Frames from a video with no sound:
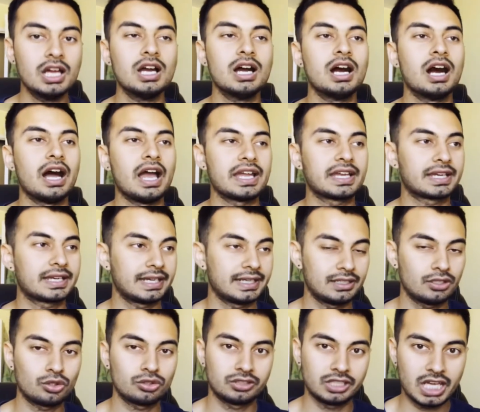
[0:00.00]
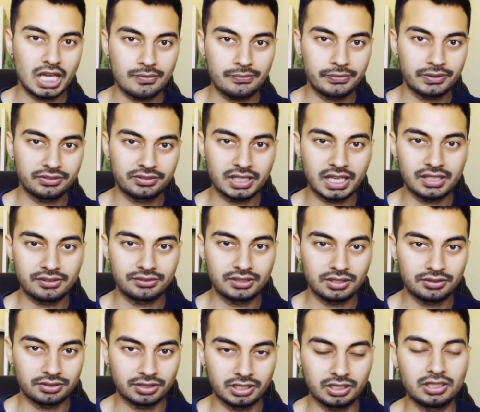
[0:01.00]
I cannot emphasize
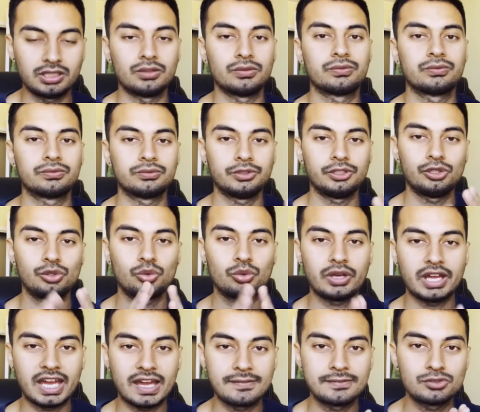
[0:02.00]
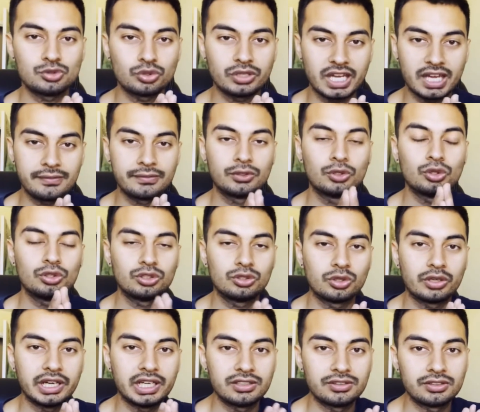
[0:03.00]
this enough. You have to have good
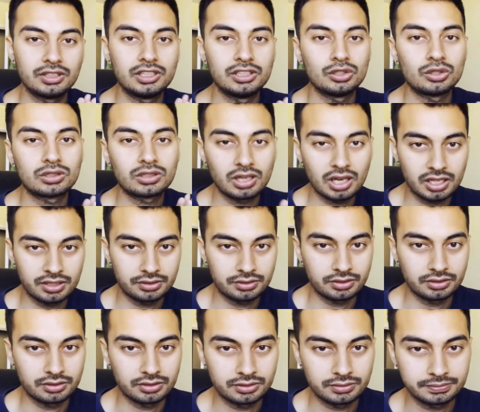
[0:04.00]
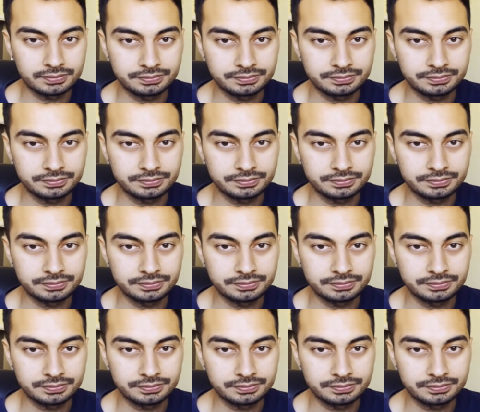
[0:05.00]
grades in your classes.